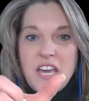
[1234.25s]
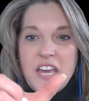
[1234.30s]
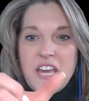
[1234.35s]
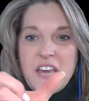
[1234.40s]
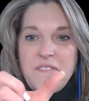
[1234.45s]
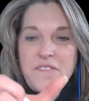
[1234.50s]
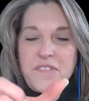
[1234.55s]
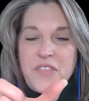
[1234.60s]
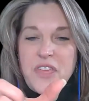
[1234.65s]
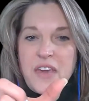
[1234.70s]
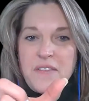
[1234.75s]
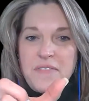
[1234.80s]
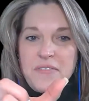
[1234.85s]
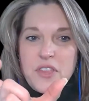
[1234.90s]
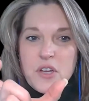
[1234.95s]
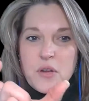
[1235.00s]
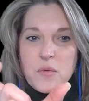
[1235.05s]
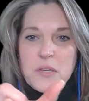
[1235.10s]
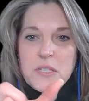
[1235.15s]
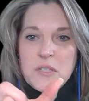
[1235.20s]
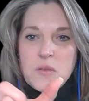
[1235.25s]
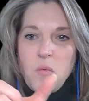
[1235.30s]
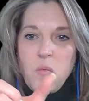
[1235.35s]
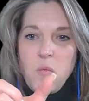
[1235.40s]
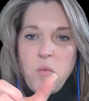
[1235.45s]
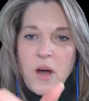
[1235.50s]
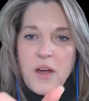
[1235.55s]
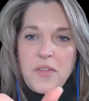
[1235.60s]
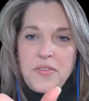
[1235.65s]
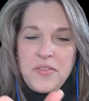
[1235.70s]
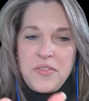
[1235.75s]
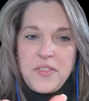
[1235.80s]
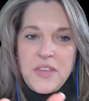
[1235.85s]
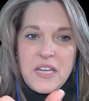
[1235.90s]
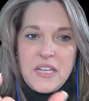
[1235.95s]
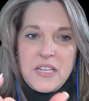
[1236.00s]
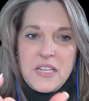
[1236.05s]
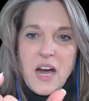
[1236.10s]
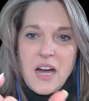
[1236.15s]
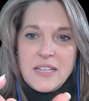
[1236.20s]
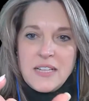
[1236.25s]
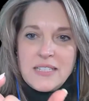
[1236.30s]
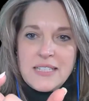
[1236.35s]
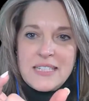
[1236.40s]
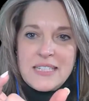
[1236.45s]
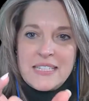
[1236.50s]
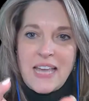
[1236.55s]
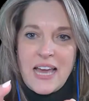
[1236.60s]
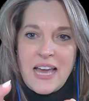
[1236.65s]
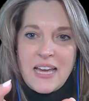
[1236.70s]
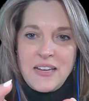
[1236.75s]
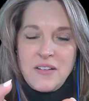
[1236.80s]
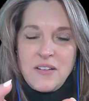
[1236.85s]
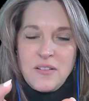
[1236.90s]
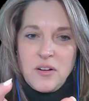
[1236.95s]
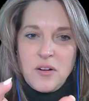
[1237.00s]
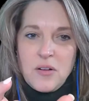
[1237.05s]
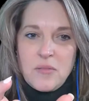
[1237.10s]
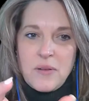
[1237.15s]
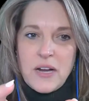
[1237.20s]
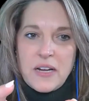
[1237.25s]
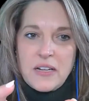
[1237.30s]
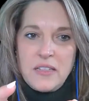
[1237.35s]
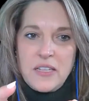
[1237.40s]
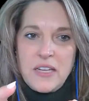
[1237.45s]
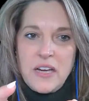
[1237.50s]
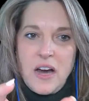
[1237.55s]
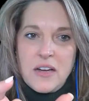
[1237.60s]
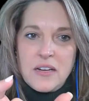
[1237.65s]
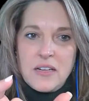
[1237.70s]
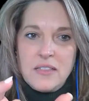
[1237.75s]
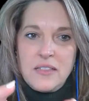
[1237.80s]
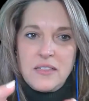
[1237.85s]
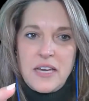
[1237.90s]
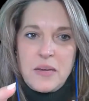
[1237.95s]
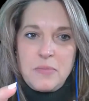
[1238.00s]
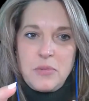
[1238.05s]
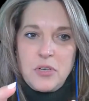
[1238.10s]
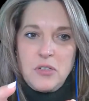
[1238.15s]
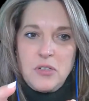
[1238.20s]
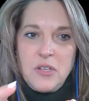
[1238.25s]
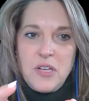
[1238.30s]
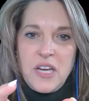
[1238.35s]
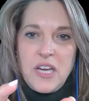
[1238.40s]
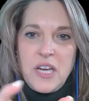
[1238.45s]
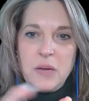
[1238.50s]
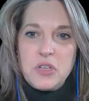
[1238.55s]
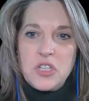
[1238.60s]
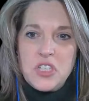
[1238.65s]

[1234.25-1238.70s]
If there was one thing not said correctly on a label, it was